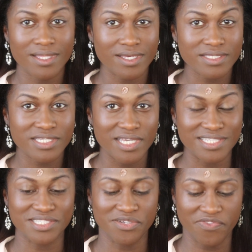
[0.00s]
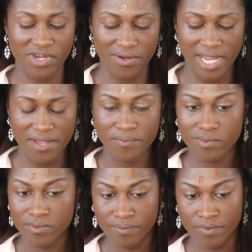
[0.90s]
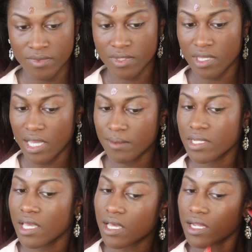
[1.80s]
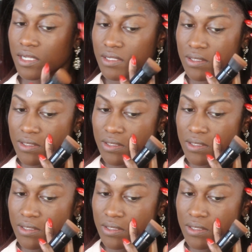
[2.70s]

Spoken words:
Looks good so far, right? I'm gonna add a